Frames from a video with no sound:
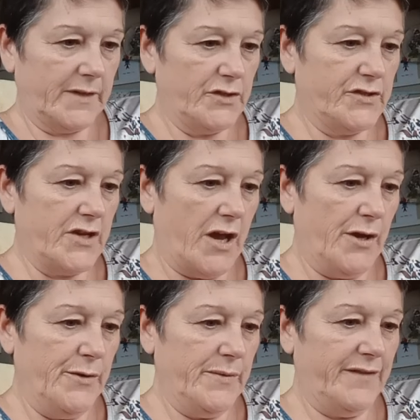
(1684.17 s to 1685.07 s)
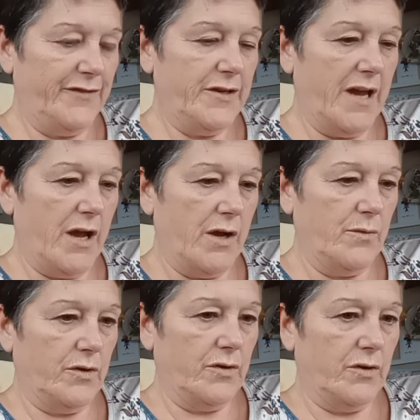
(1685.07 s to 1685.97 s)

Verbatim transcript: So if you go